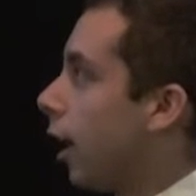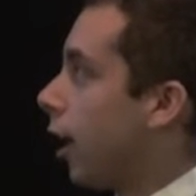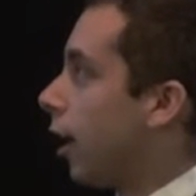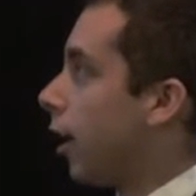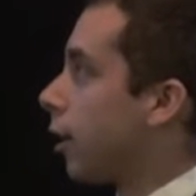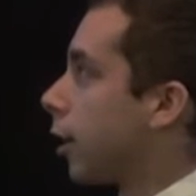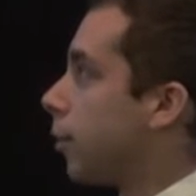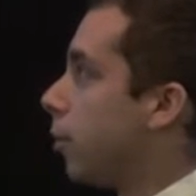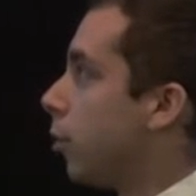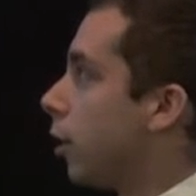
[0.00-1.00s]
a
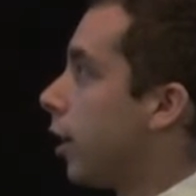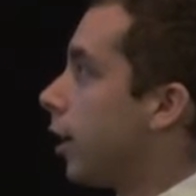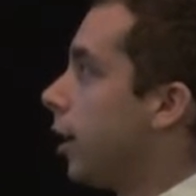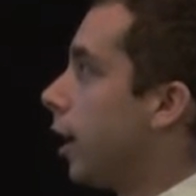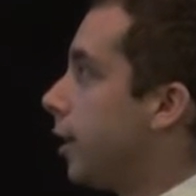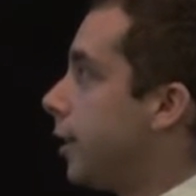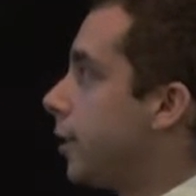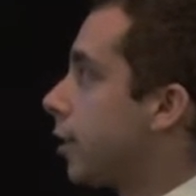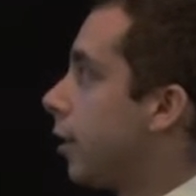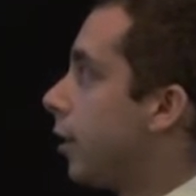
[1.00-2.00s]
little bit more
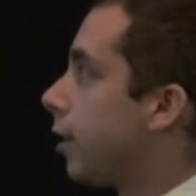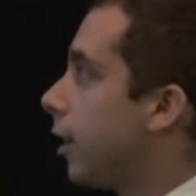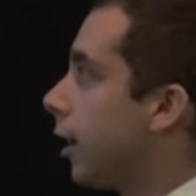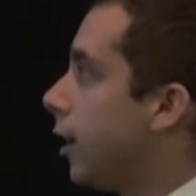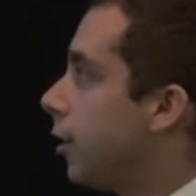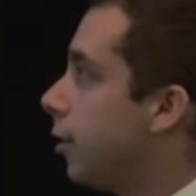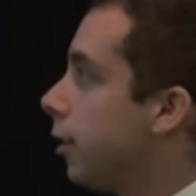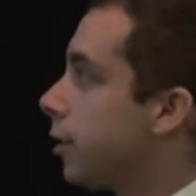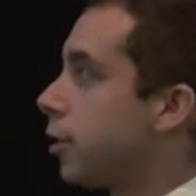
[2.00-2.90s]
diesel than they do,